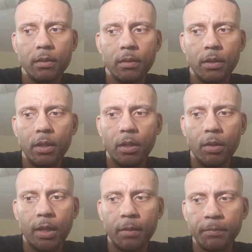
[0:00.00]
You
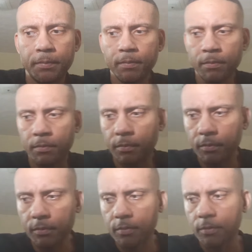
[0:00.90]
know,
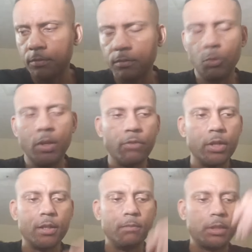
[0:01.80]
whenever
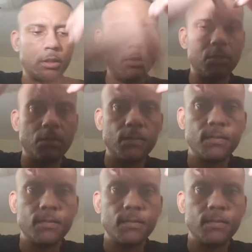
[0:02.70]
it comes to,